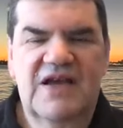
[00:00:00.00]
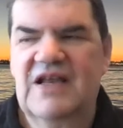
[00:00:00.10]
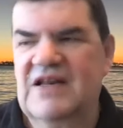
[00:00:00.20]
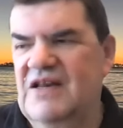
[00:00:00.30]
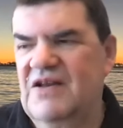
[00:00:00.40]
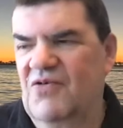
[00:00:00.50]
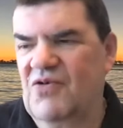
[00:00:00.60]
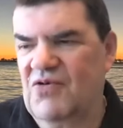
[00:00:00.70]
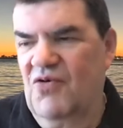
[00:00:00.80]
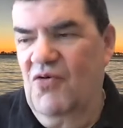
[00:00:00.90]
in
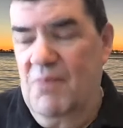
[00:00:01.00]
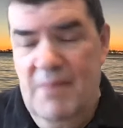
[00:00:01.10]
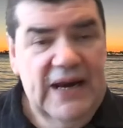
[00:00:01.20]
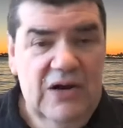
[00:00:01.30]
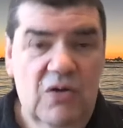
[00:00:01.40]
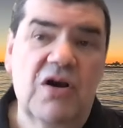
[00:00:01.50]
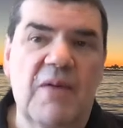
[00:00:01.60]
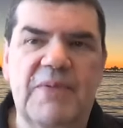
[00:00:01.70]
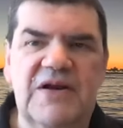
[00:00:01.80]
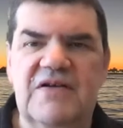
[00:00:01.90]
or or medical
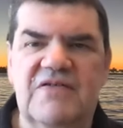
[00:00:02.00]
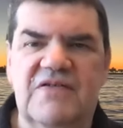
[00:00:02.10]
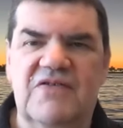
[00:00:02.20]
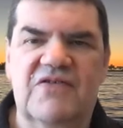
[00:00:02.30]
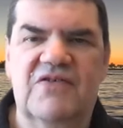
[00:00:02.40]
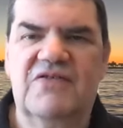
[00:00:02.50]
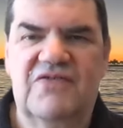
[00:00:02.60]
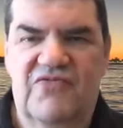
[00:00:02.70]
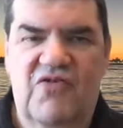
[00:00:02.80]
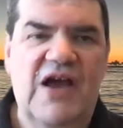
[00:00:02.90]
companies such as
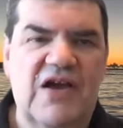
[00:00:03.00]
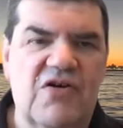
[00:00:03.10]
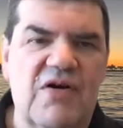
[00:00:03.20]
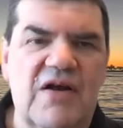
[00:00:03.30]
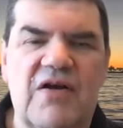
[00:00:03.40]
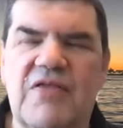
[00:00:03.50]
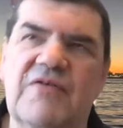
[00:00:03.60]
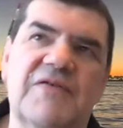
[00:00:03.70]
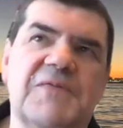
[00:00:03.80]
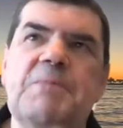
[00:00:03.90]
Stryker and
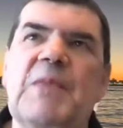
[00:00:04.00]
others.